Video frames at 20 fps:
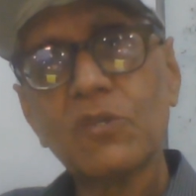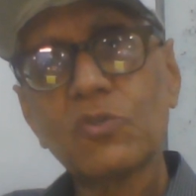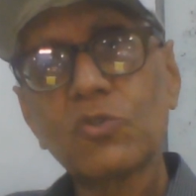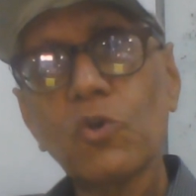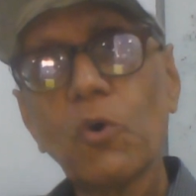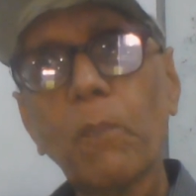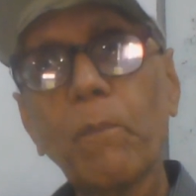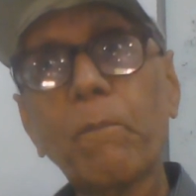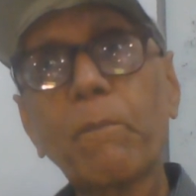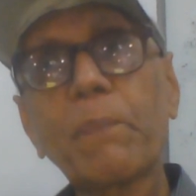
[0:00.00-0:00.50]

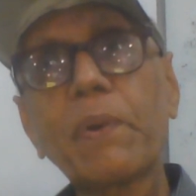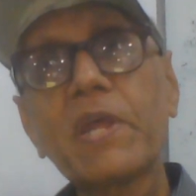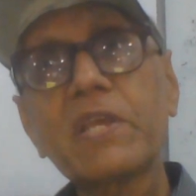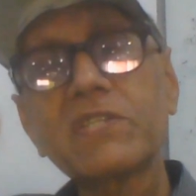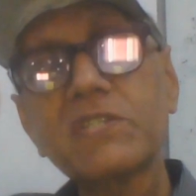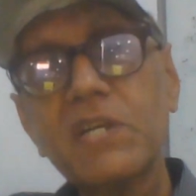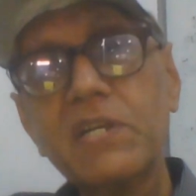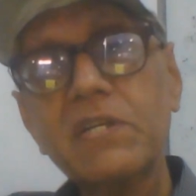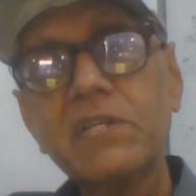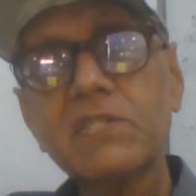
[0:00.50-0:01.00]
So
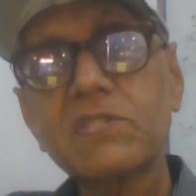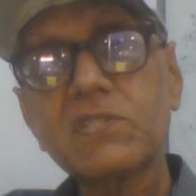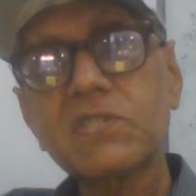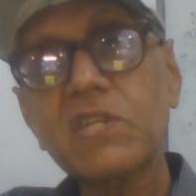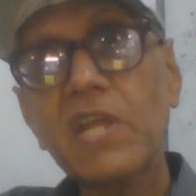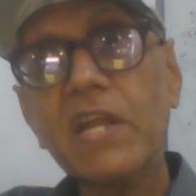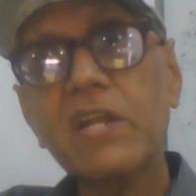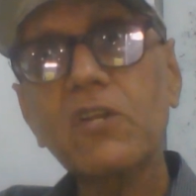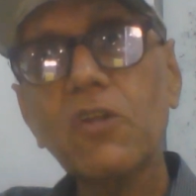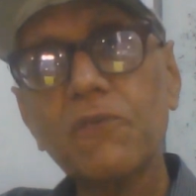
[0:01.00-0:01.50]
present
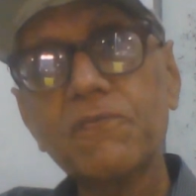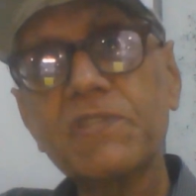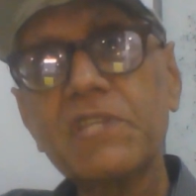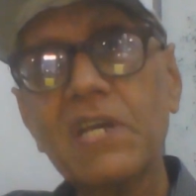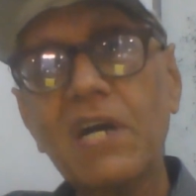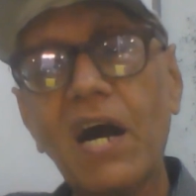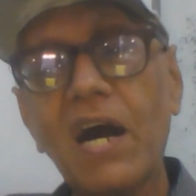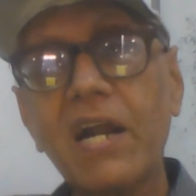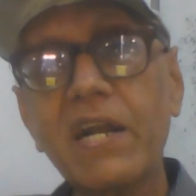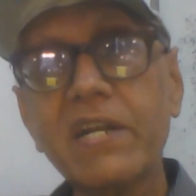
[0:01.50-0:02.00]
state of
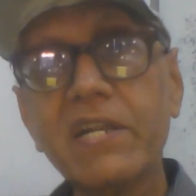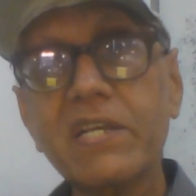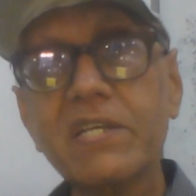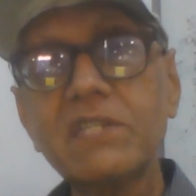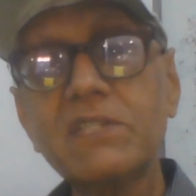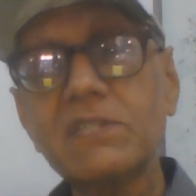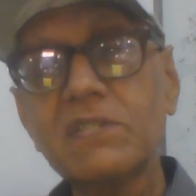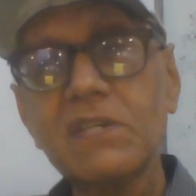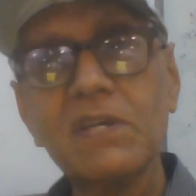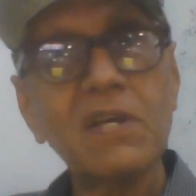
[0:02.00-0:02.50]
the art
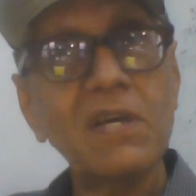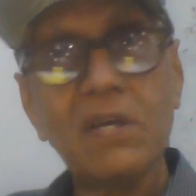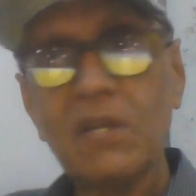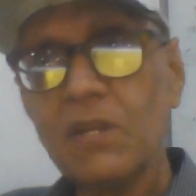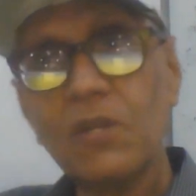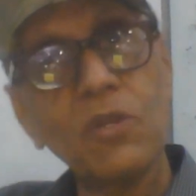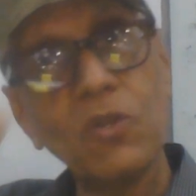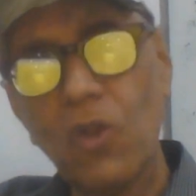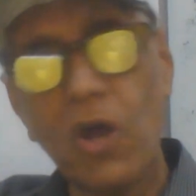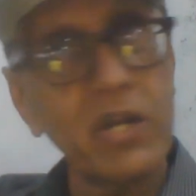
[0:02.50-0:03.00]
is
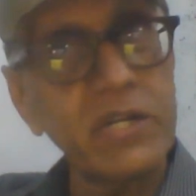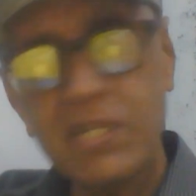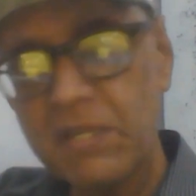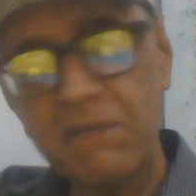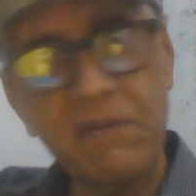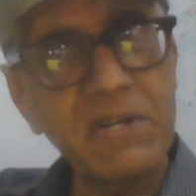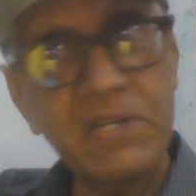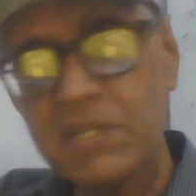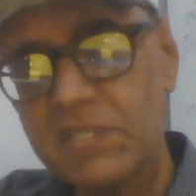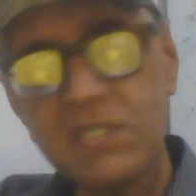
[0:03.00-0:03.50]
not
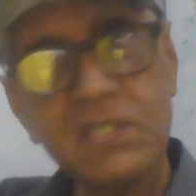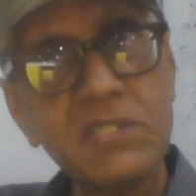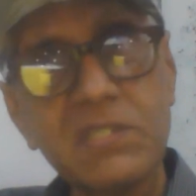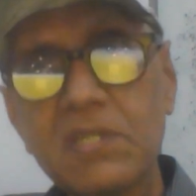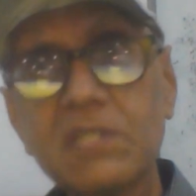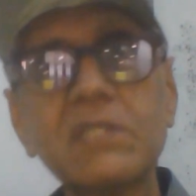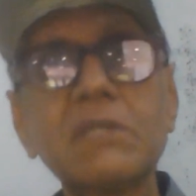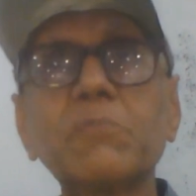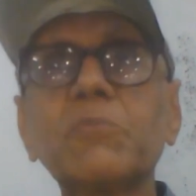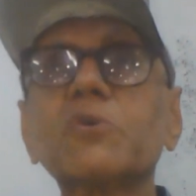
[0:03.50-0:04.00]
even
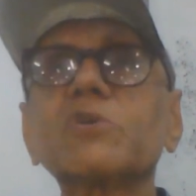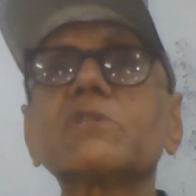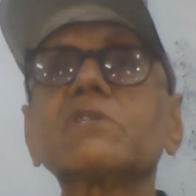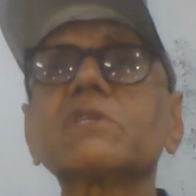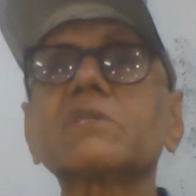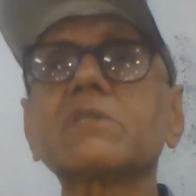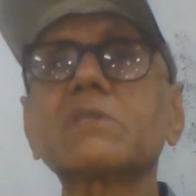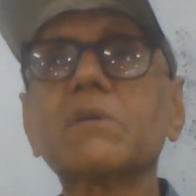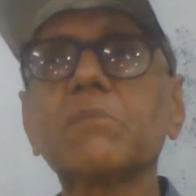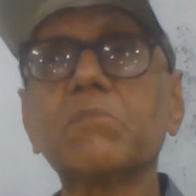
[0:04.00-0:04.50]
decision support
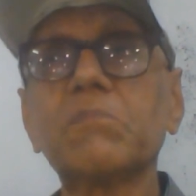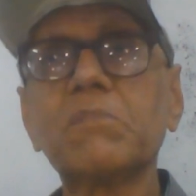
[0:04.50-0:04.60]
system.